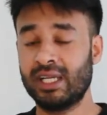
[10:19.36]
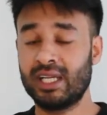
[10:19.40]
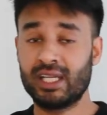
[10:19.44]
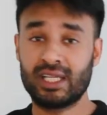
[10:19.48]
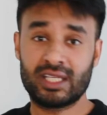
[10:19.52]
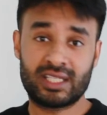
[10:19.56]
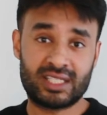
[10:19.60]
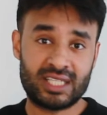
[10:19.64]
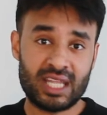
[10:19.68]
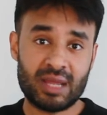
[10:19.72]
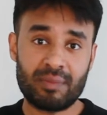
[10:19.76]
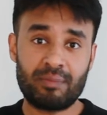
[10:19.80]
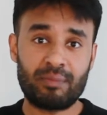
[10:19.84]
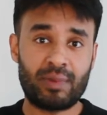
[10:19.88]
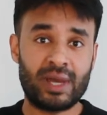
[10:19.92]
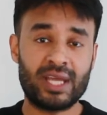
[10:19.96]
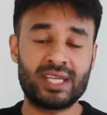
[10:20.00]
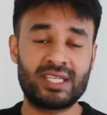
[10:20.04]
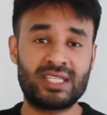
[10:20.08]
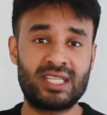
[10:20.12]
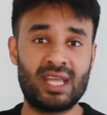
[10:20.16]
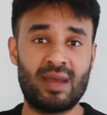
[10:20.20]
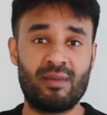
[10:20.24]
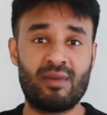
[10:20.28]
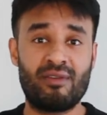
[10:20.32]
step by
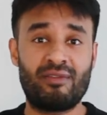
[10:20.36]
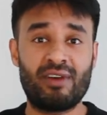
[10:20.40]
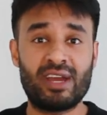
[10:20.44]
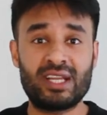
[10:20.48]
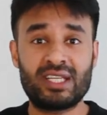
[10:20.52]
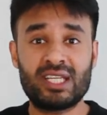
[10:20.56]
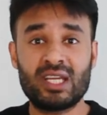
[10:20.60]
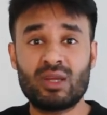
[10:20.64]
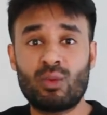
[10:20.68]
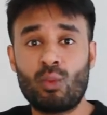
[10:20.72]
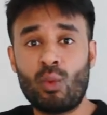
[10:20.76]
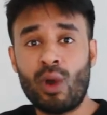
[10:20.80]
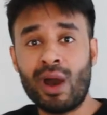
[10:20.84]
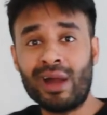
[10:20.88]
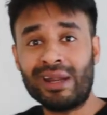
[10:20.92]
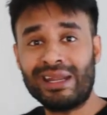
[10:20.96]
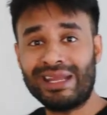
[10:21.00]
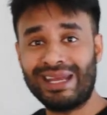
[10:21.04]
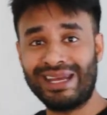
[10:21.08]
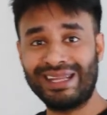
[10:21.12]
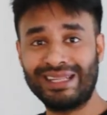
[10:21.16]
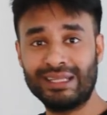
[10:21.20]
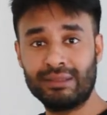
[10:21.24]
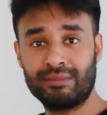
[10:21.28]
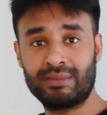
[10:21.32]
step. If I take one
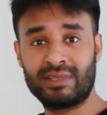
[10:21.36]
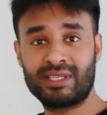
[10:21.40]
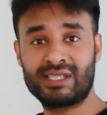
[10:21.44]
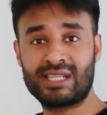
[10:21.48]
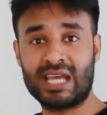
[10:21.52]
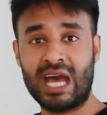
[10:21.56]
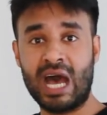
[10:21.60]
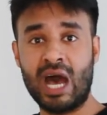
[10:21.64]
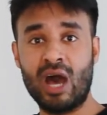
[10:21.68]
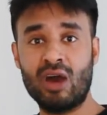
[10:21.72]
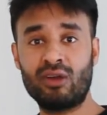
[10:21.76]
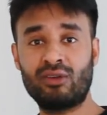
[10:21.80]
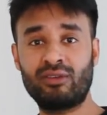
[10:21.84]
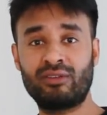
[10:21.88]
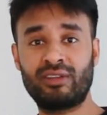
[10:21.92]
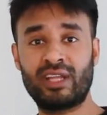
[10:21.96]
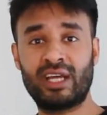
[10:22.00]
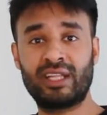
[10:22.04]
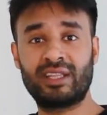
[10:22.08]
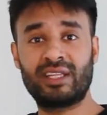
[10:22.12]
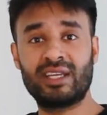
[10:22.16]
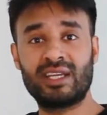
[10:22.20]
element out of that,